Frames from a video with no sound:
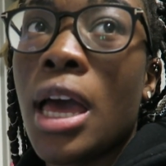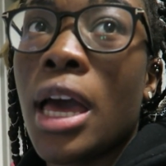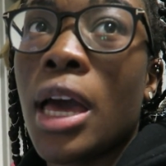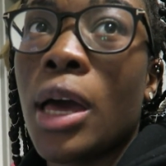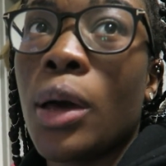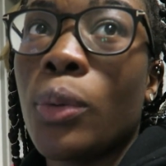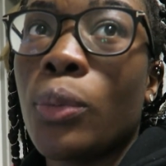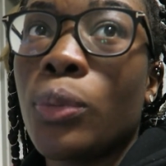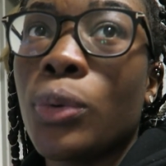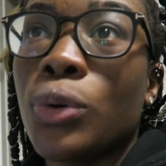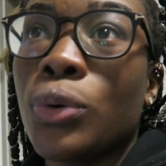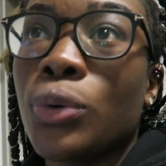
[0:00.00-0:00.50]

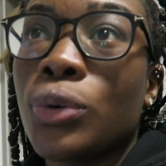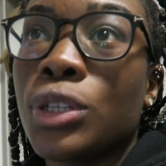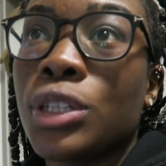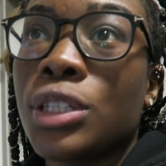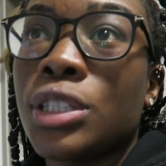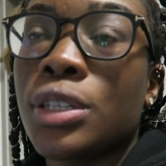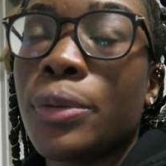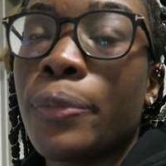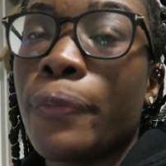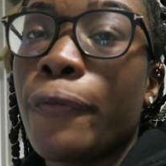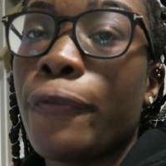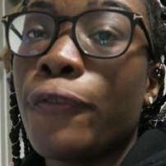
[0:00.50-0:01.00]
and we
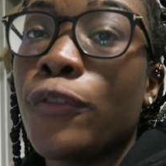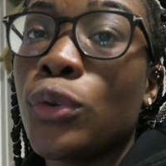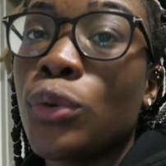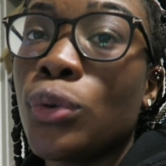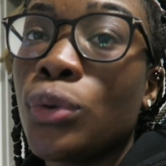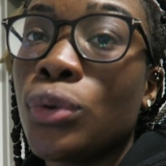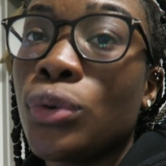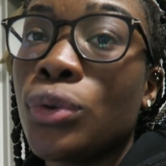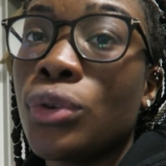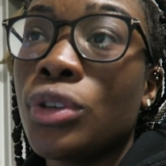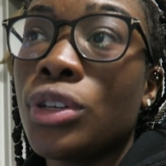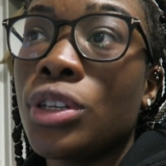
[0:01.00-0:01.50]
ordered some
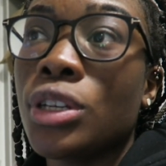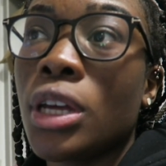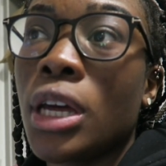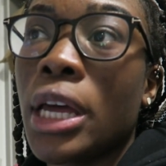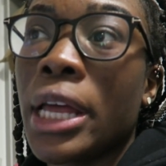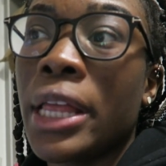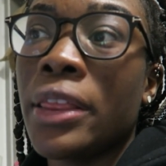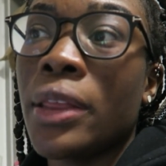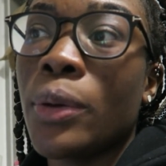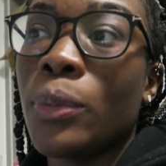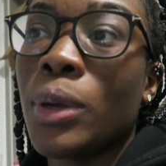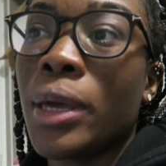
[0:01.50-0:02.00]
food,
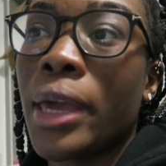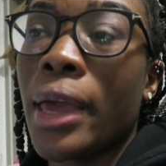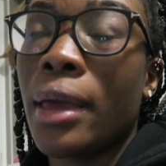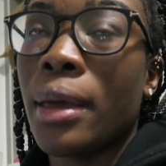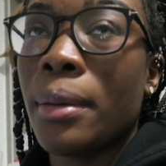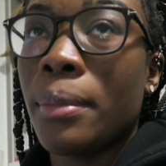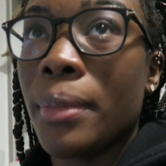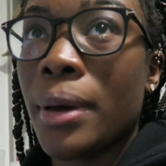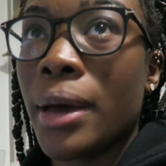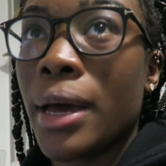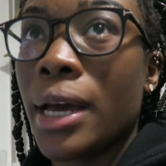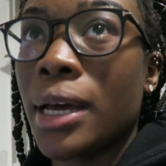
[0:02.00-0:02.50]
and then we
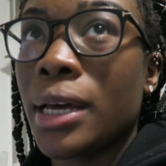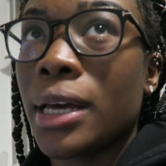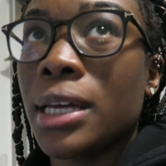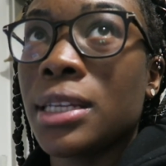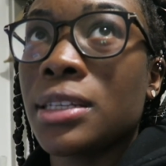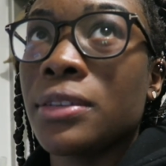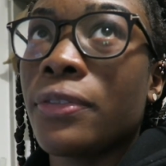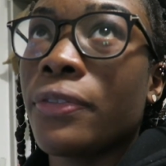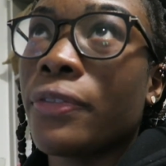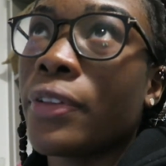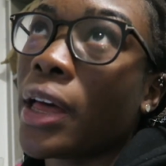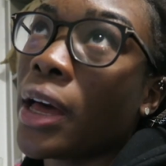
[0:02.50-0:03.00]
came back
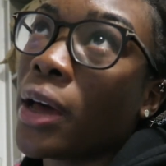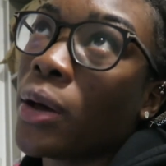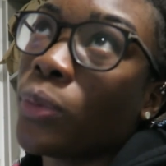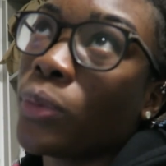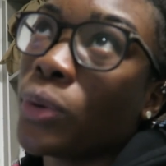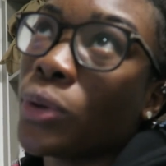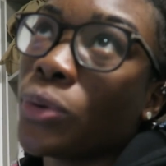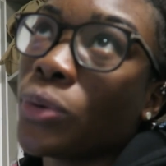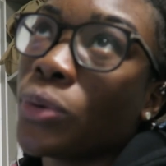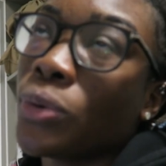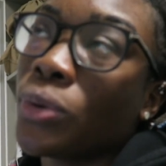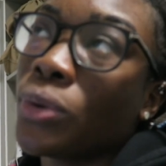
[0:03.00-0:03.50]
as a flat.
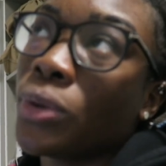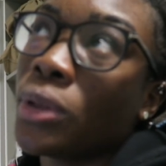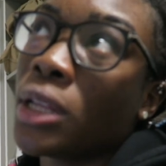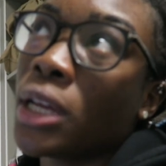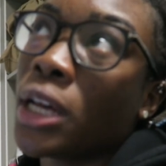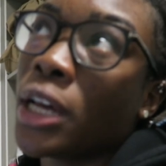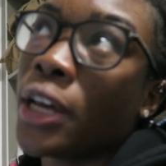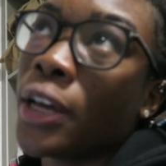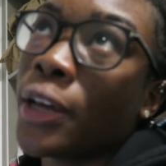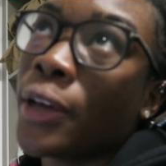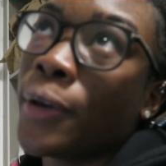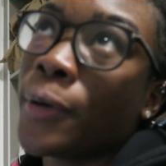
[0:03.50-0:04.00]
We all
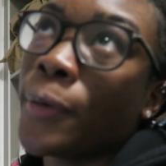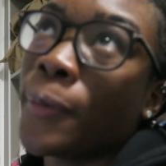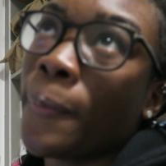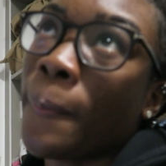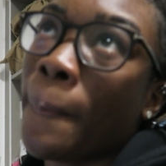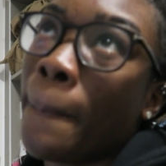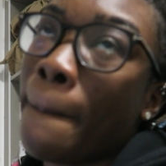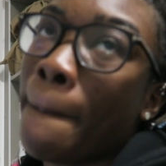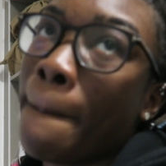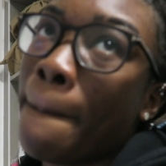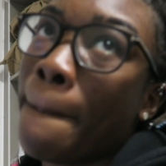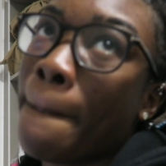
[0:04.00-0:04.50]

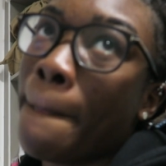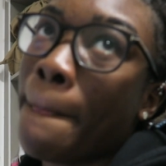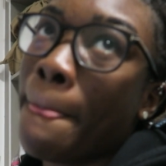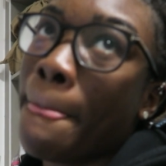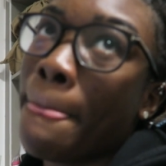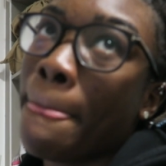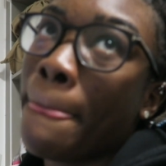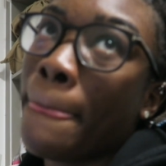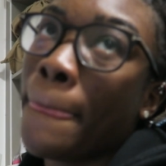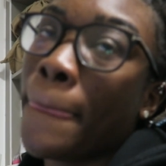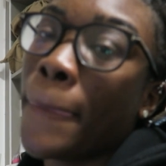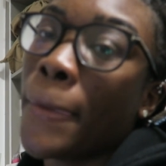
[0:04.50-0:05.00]

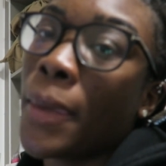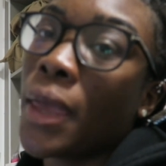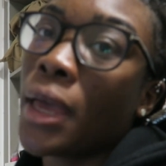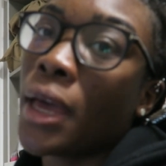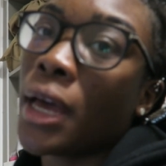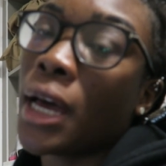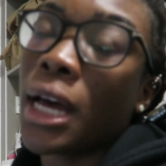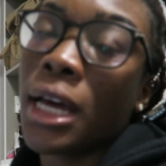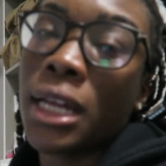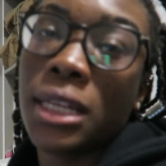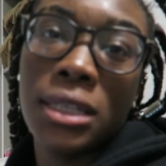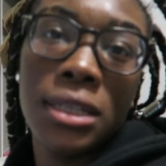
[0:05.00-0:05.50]

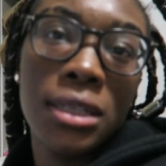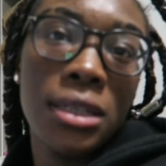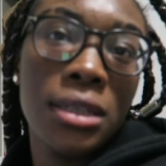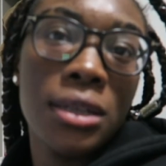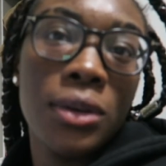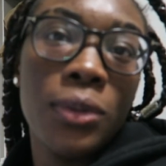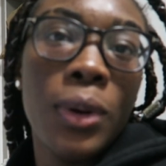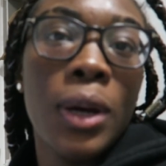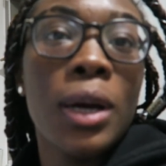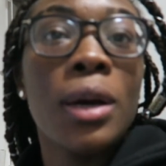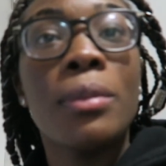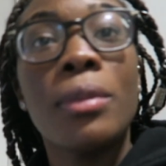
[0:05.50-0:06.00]
had
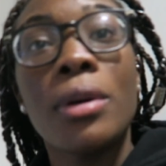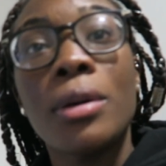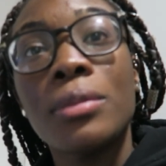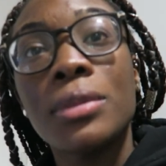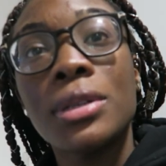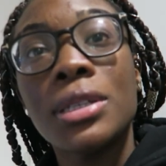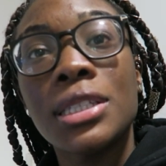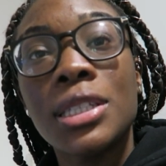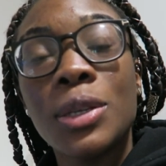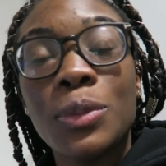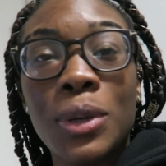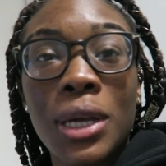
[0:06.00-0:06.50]

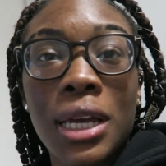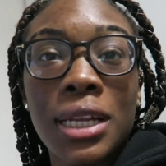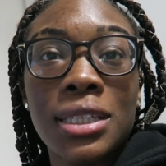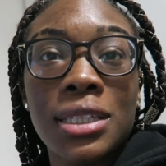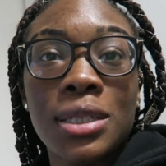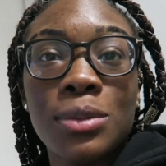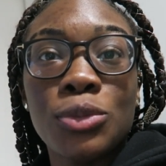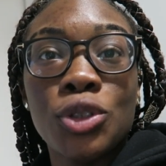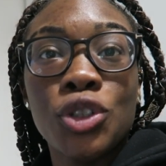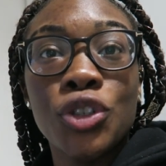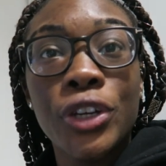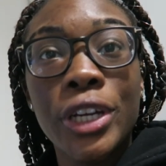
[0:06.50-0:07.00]
Wagamama's and we had
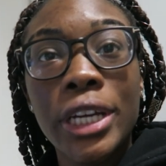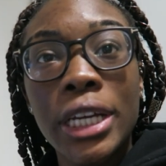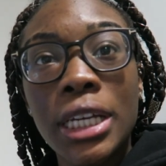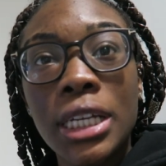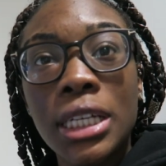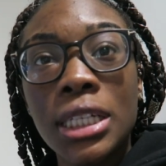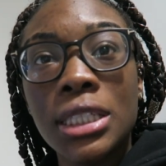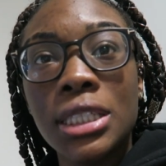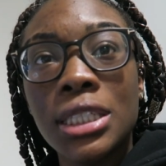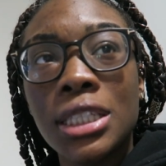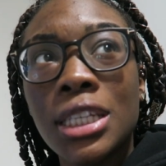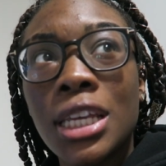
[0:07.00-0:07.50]
some
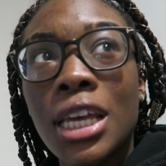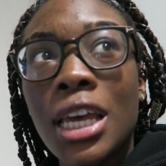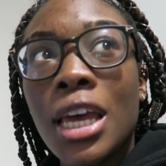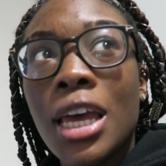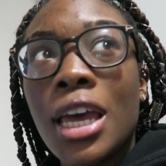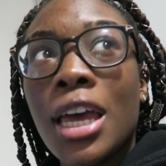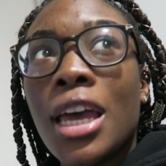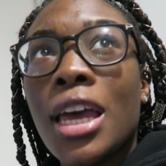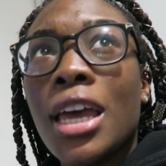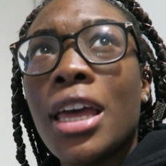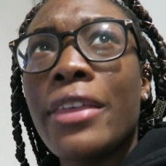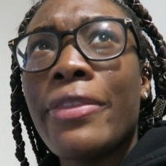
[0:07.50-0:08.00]
drinks.
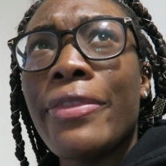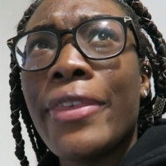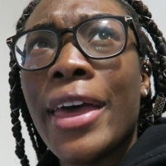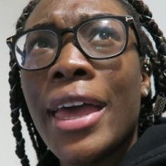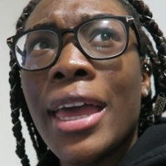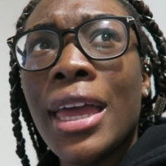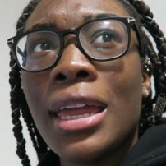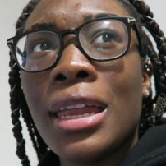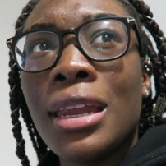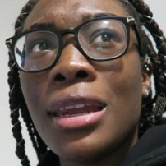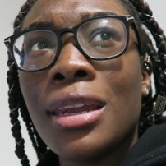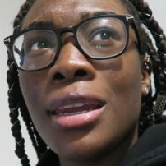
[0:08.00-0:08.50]

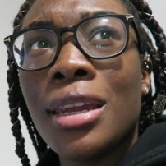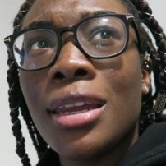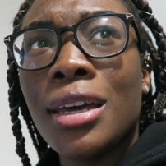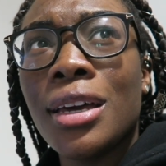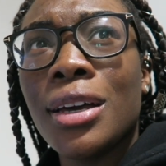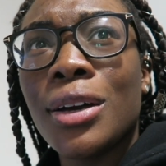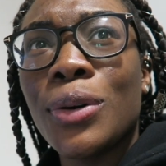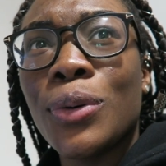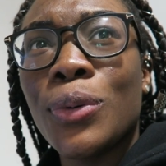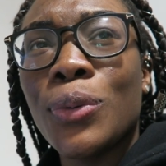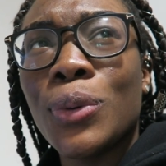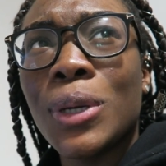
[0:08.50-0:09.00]
Then
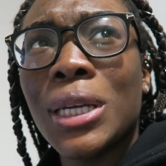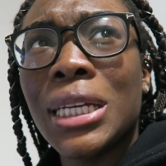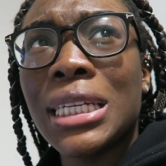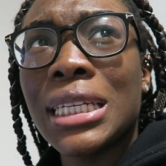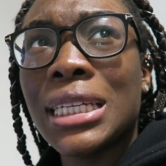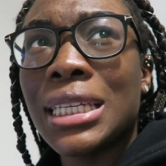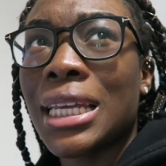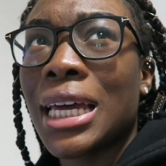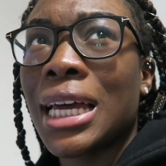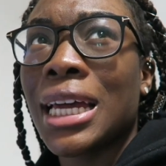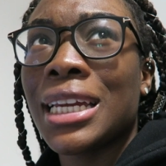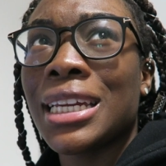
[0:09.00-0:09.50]
we
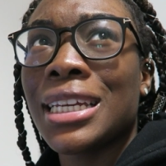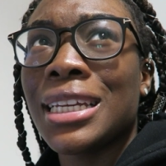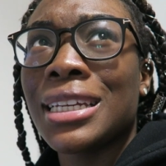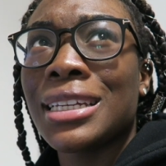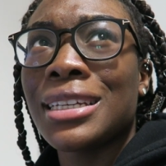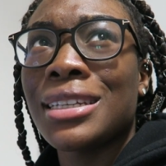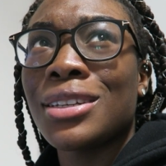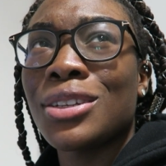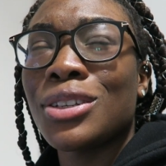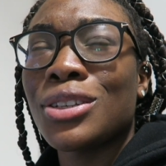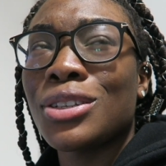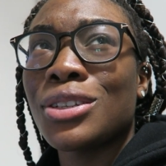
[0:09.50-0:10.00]

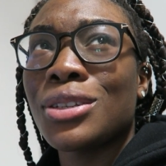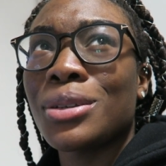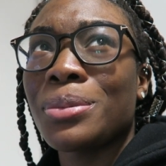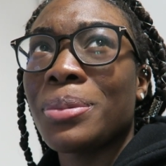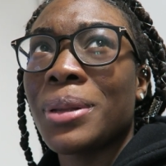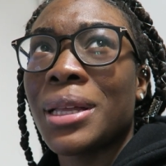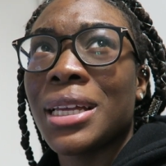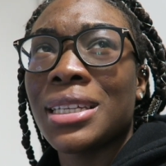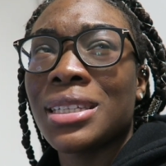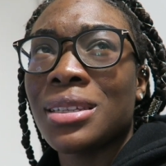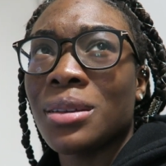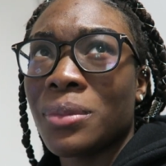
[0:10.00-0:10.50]
decided to
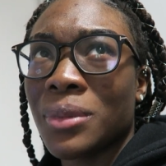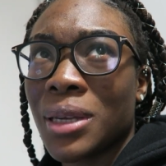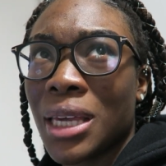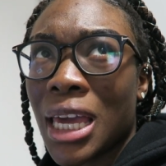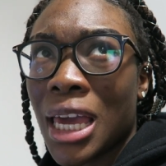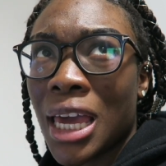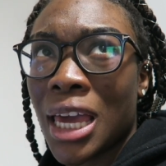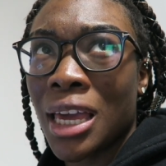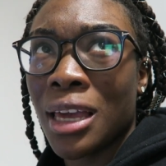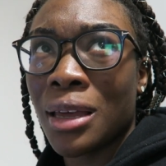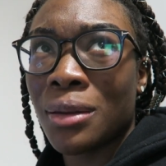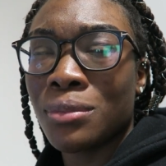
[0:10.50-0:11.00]
play some
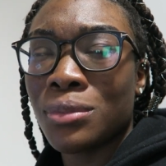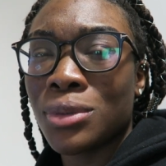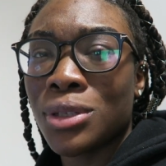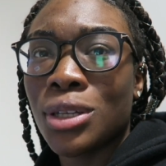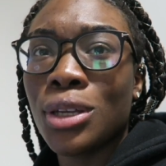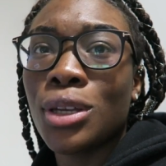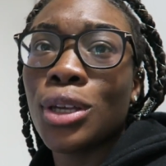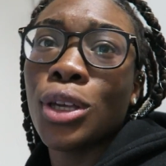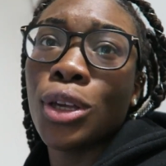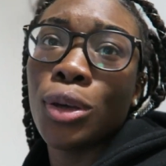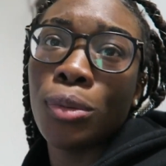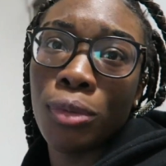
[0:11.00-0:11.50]
games,
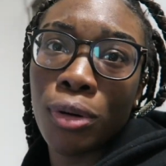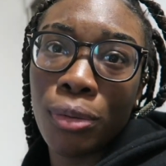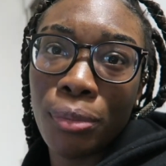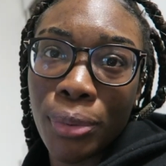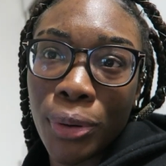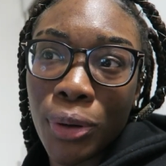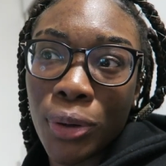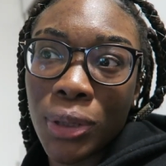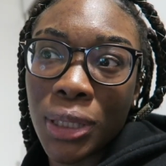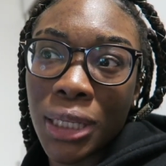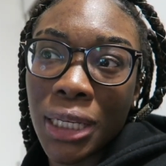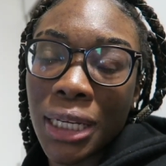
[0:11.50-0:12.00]
human
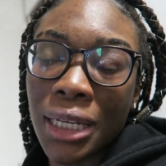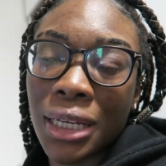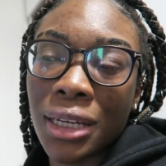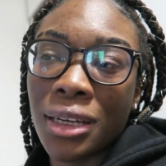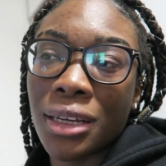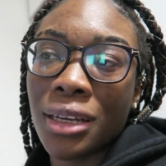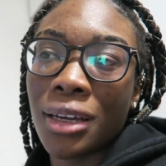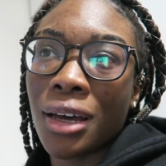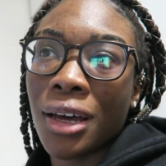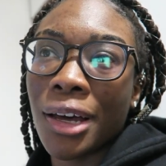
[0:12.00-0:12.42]
bowling.